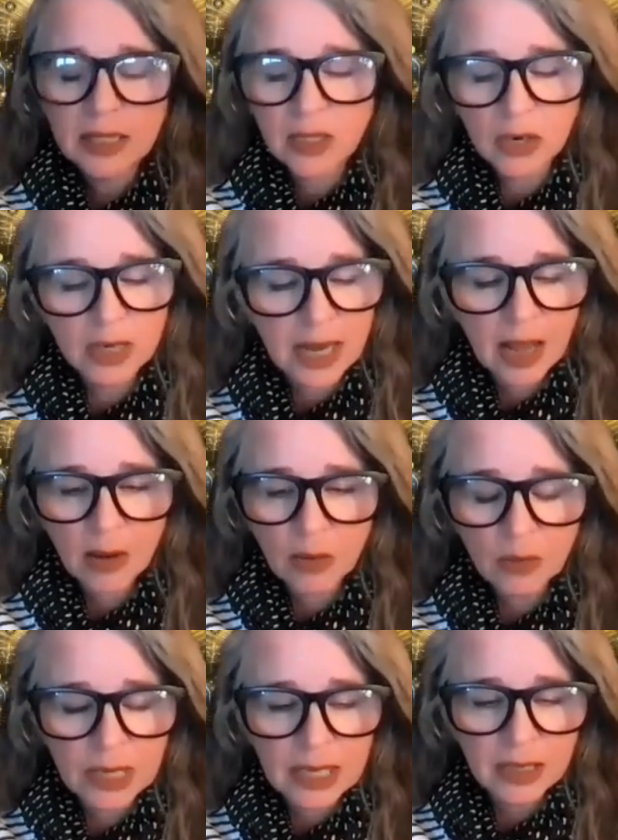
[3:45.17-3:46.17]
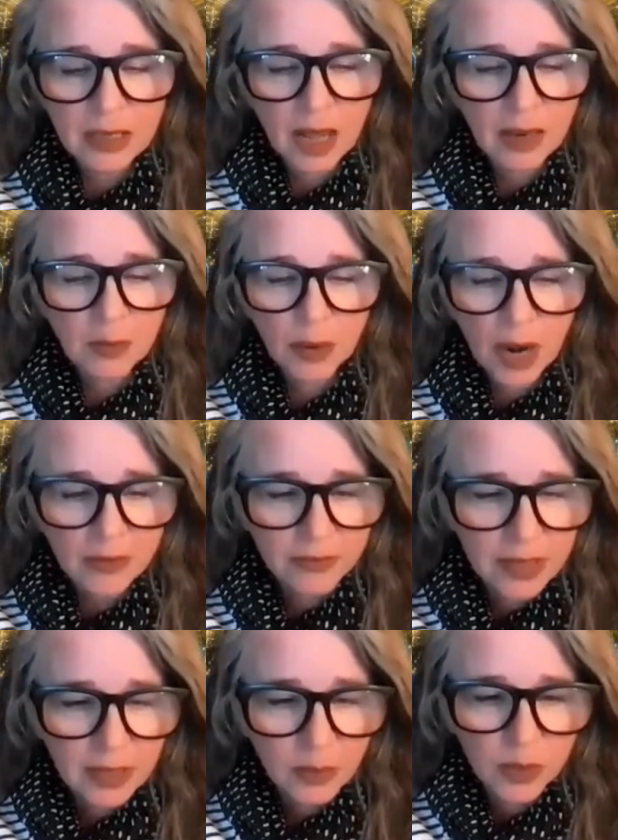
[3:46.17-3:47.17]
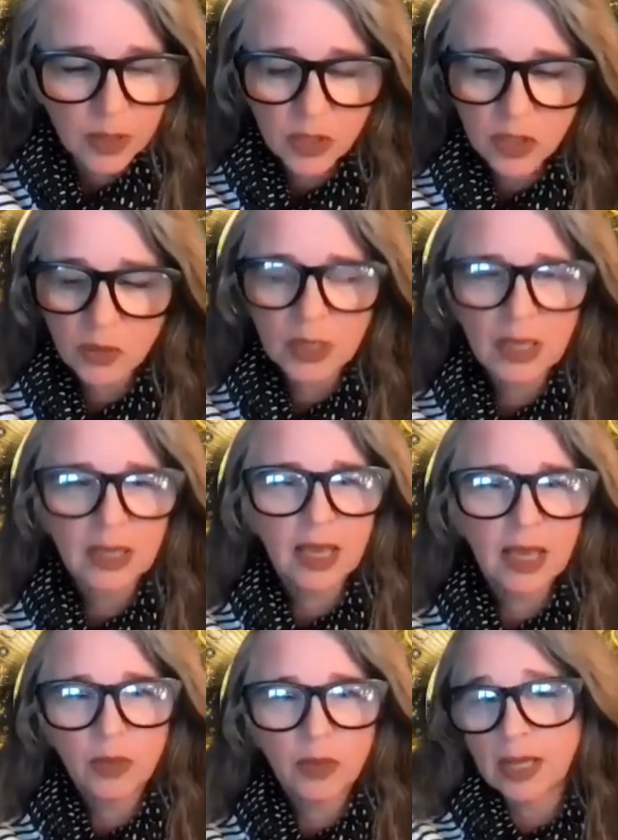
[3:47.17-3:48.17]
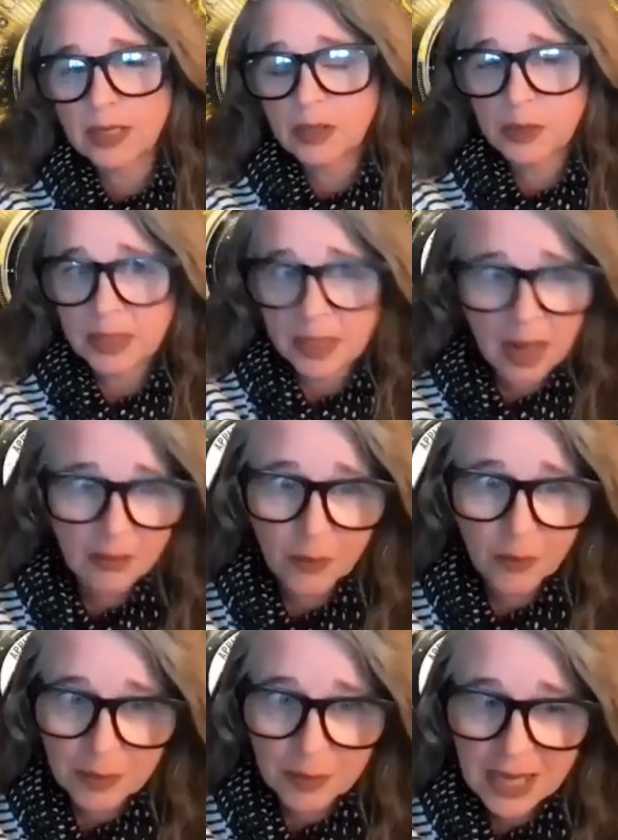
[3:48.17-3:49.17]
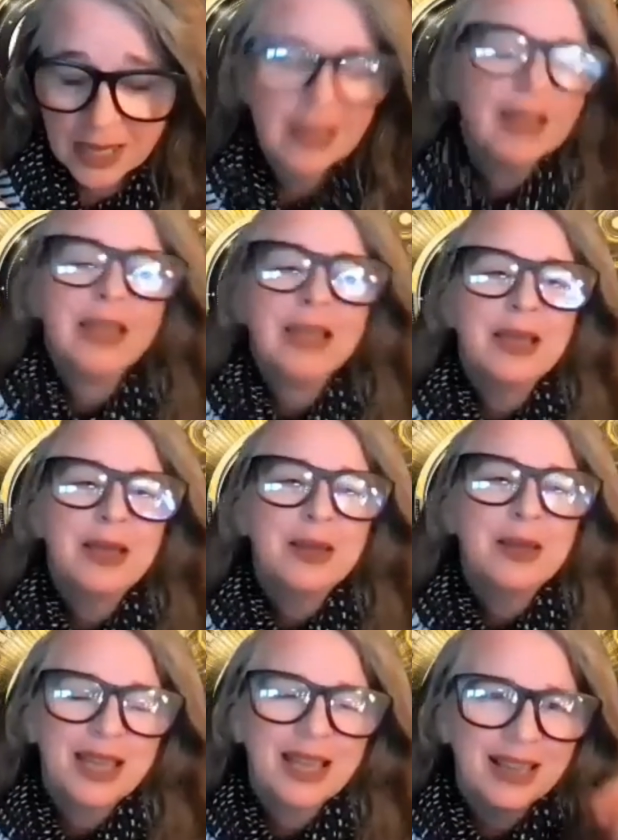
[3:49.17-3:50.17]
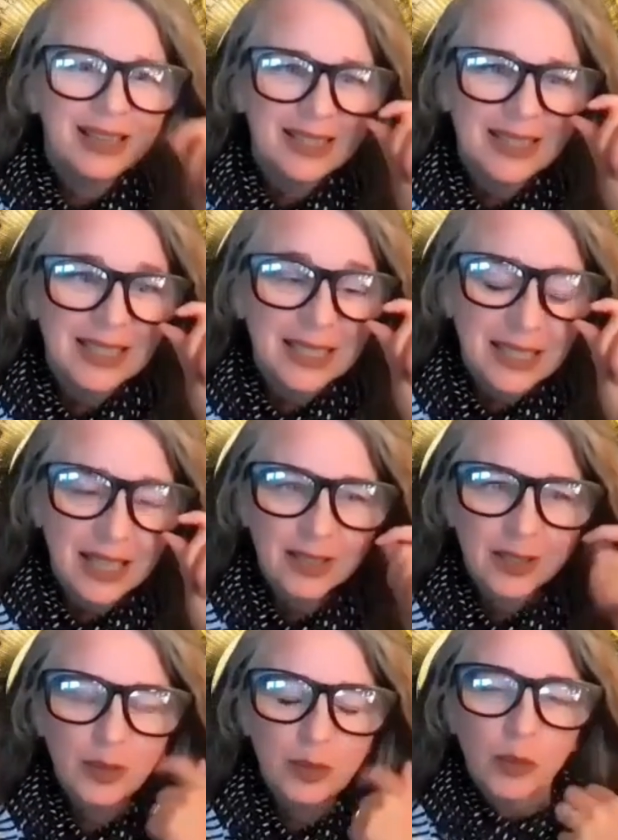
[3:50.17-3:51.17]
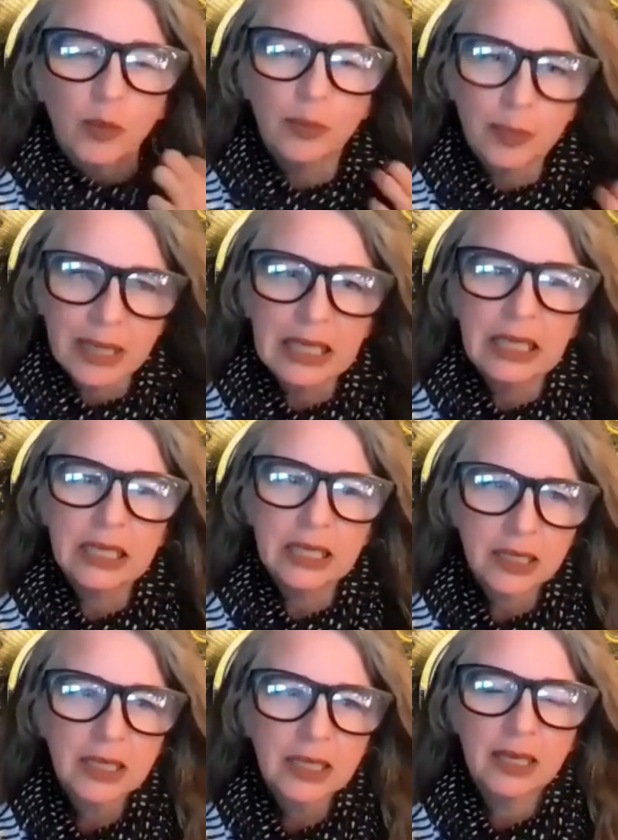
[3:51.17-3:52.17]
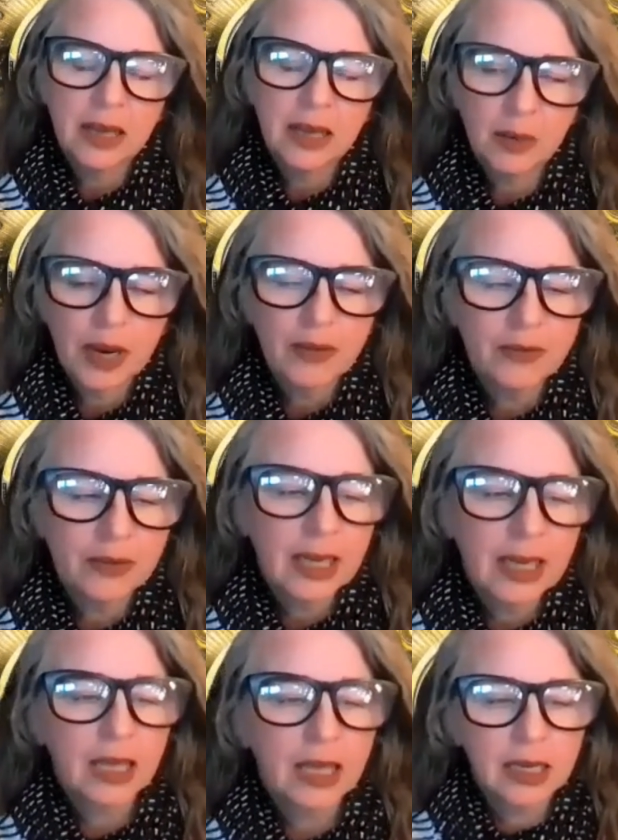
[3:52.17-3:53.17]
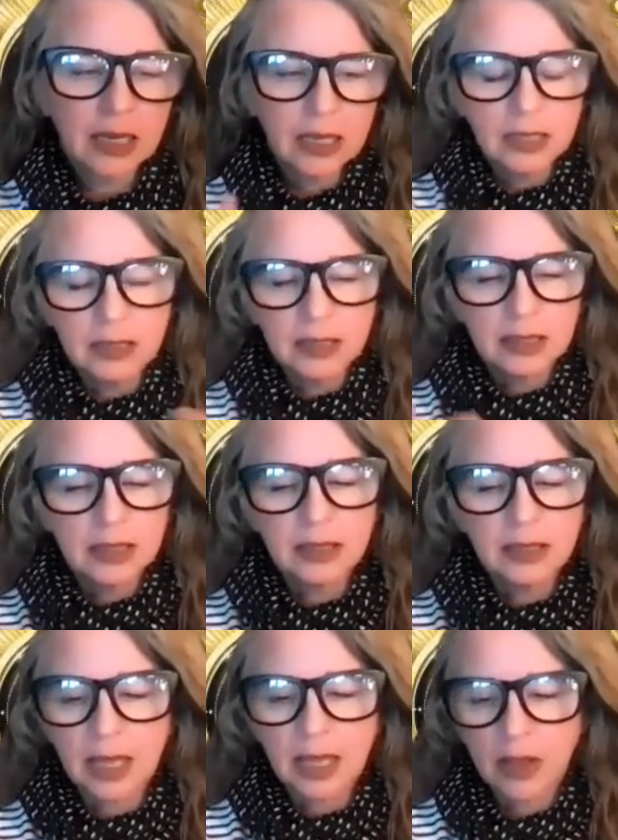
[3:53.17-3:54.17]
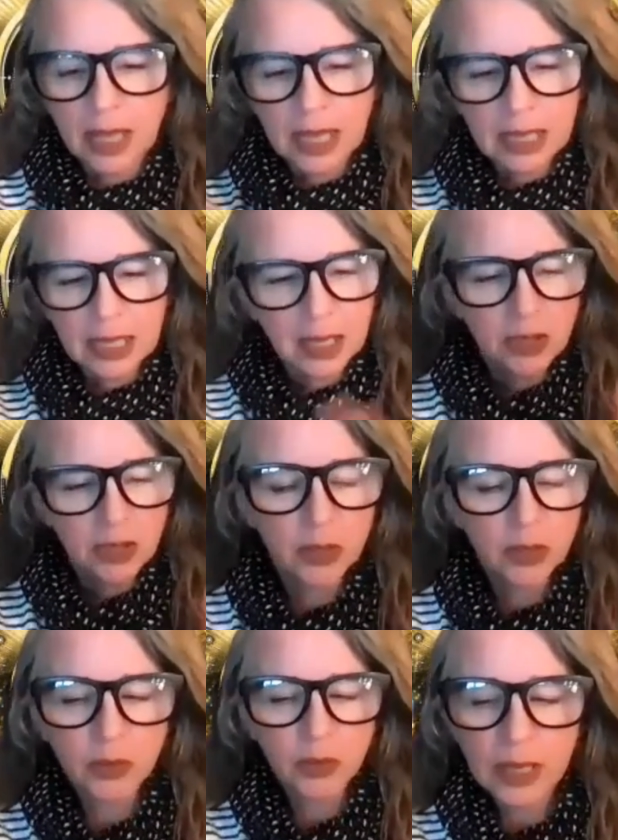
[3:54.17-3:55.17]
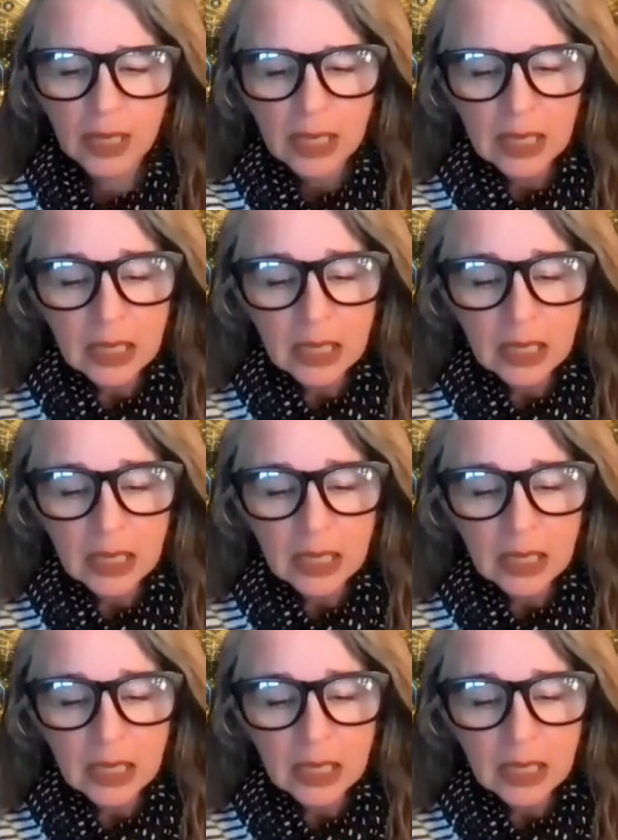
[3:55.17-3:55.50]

started out in nonprofit, which quickly I realized was not for me because it's on super repeat in nonprofit and it's this cycle I couldn't do.